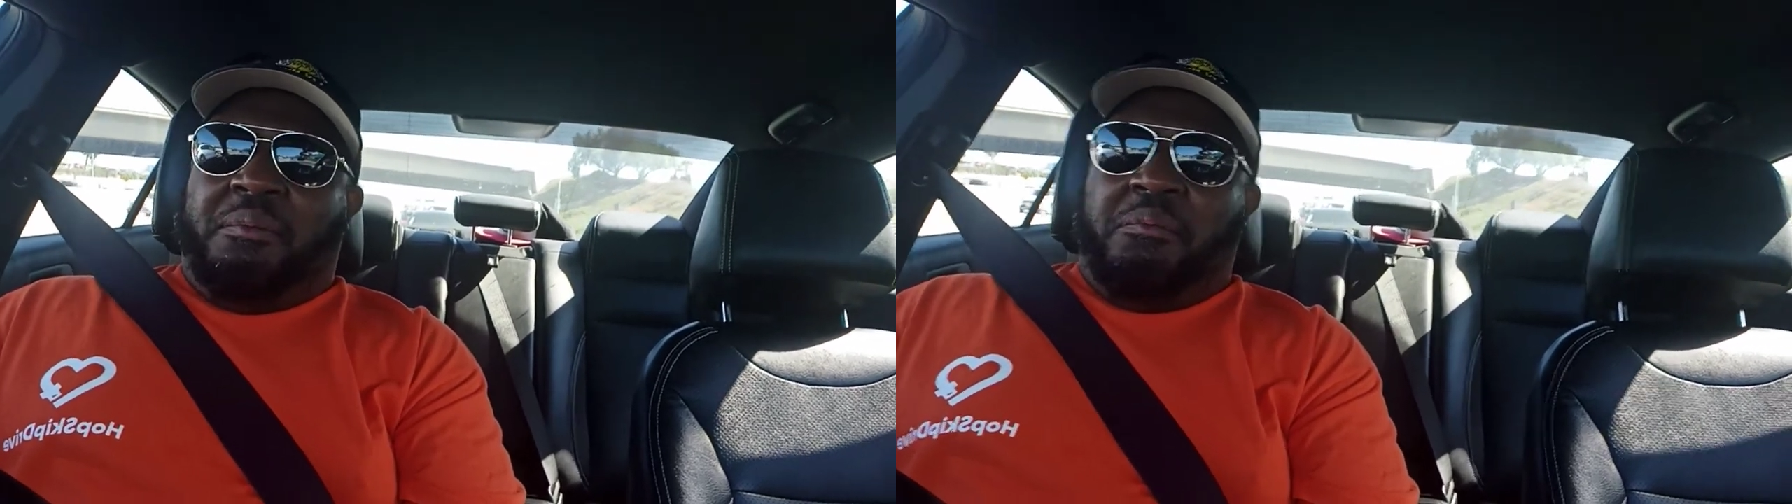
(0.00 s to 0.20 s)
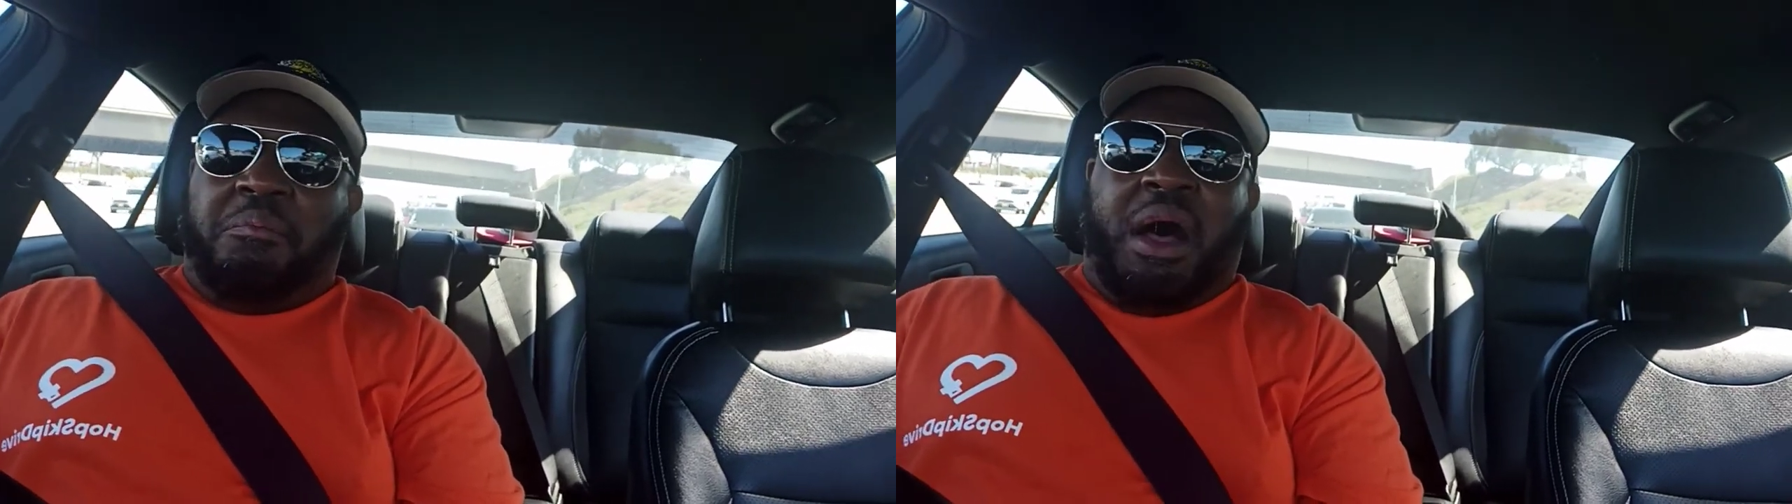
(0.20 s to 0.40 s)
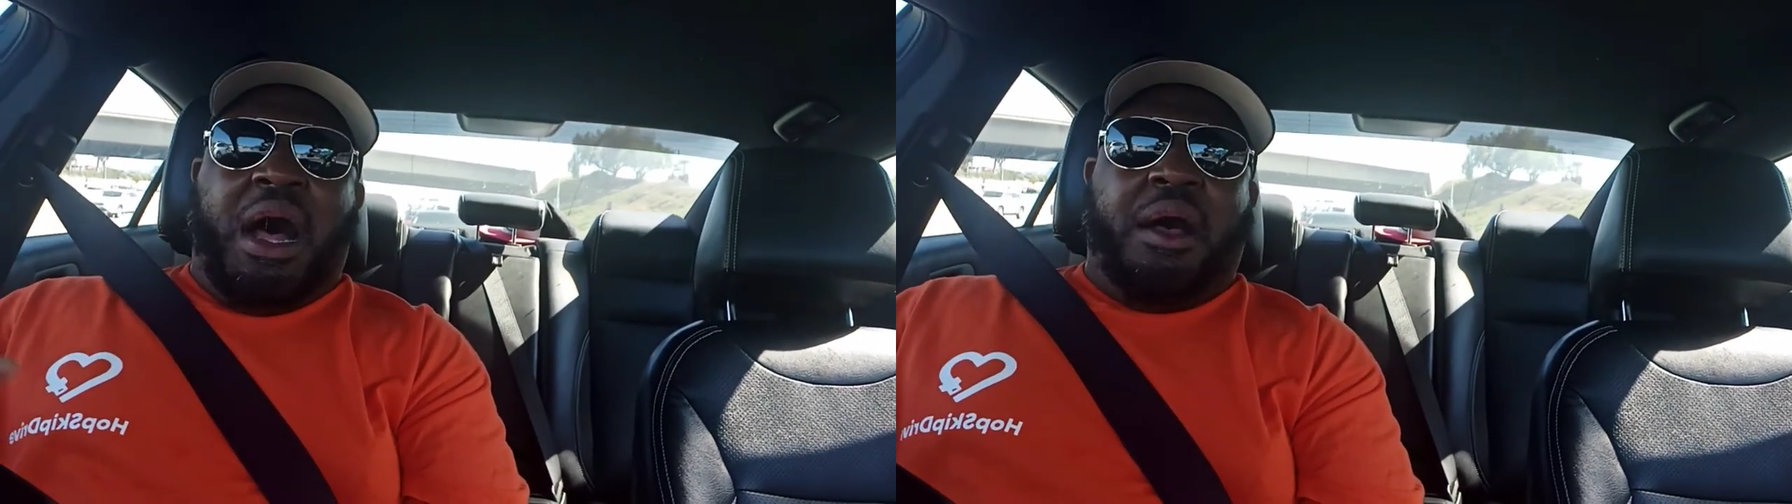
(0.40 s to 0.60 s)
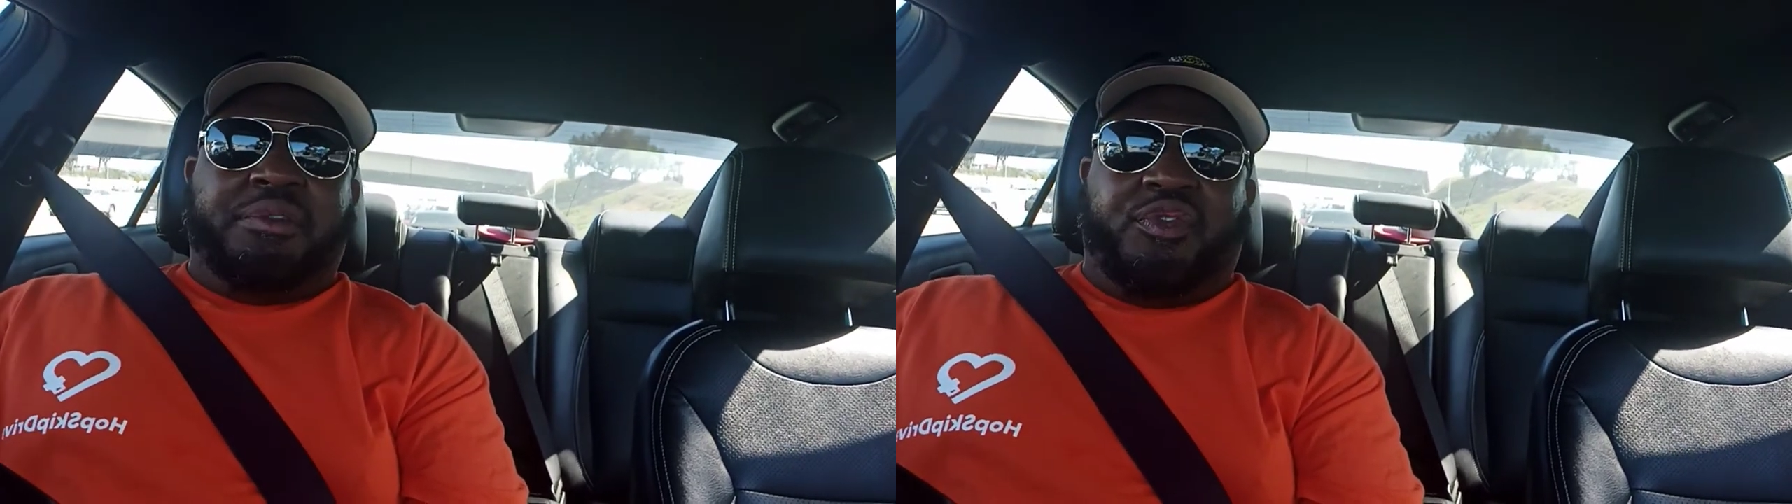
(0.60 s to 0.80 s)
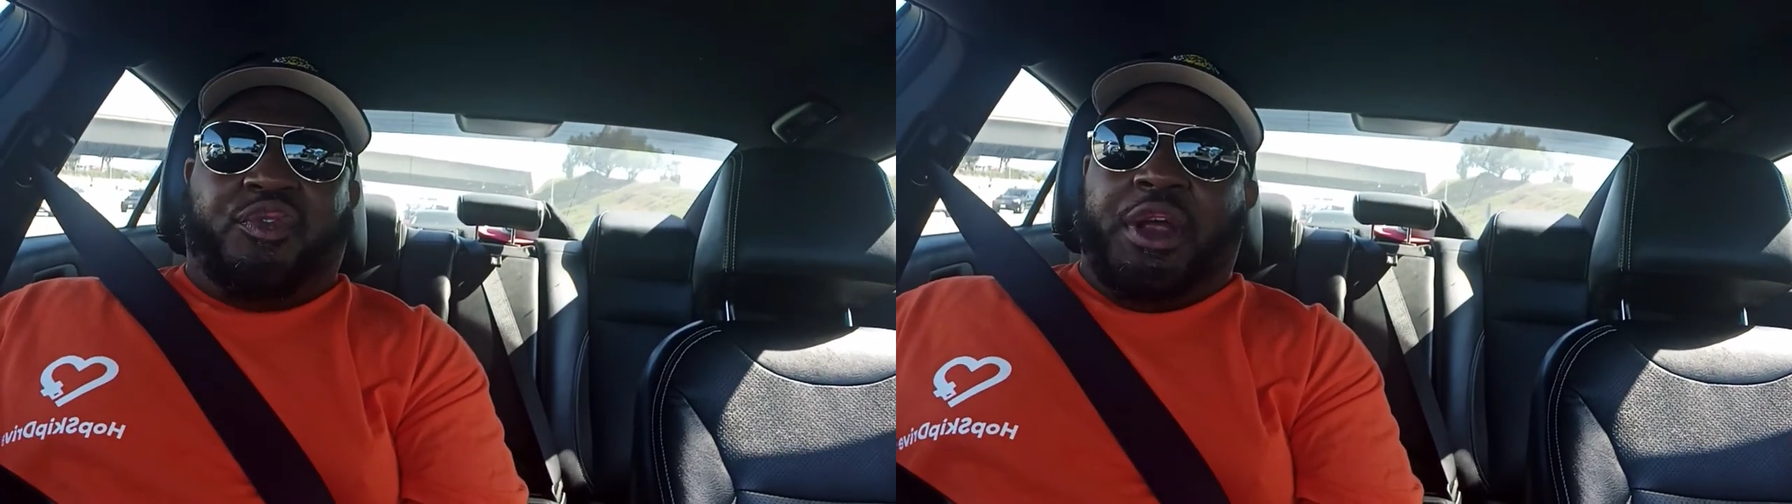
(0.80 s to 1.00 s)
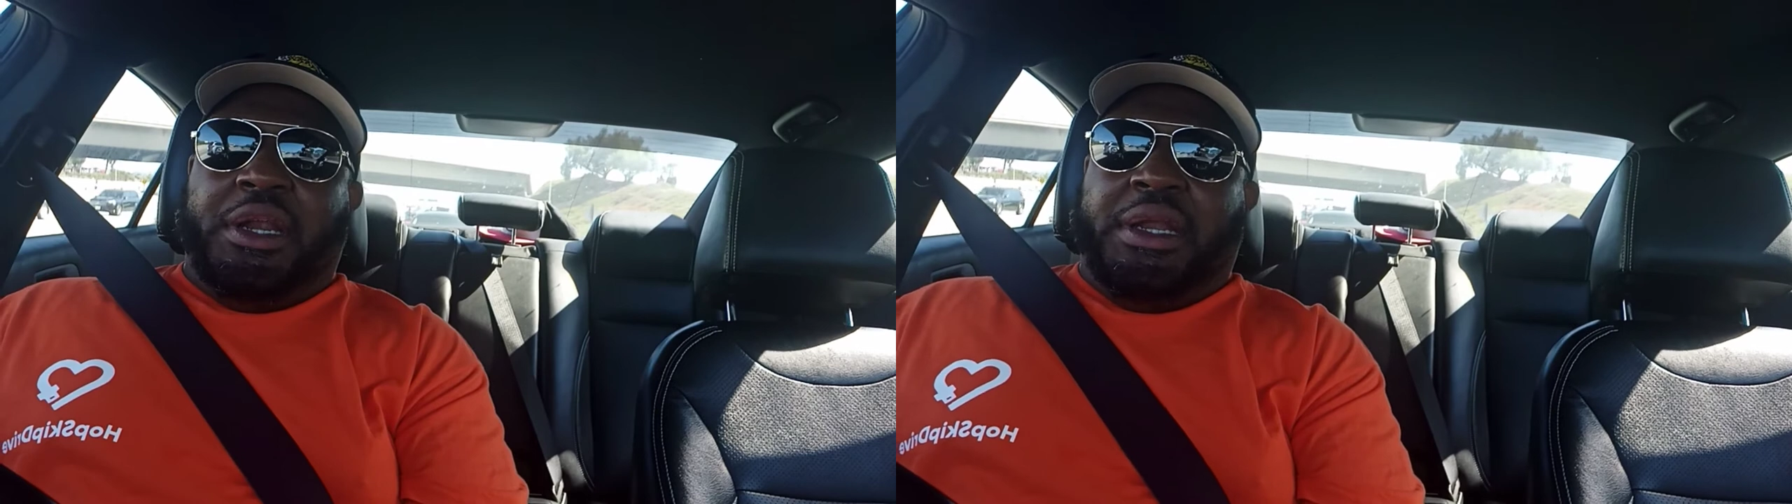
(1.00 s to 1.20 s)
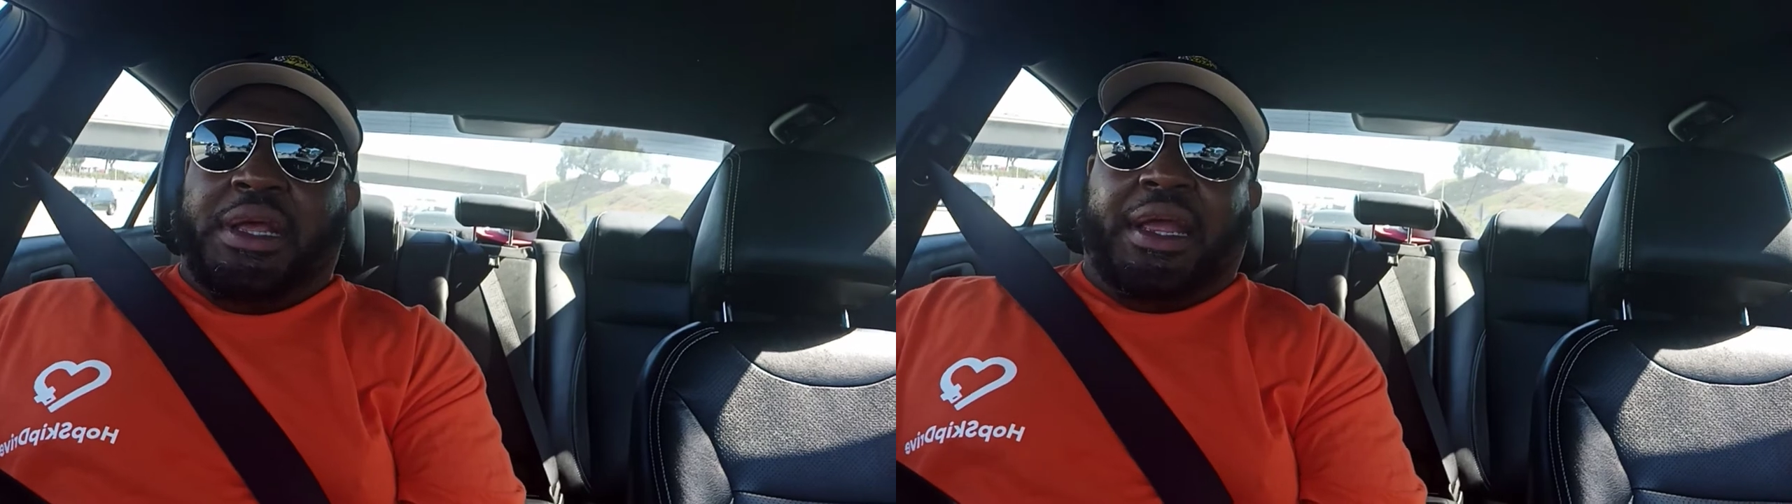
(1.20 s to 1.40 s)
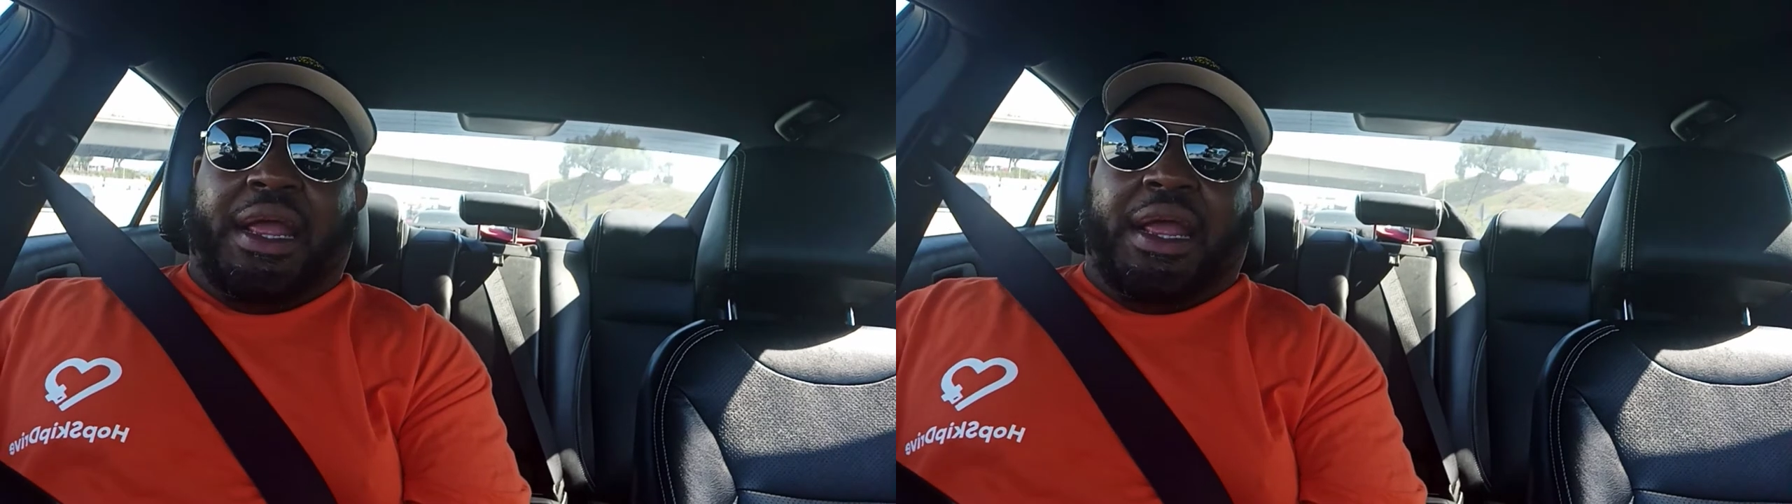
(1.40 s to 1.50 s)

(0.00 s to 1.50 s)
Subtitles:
Mom's friendly,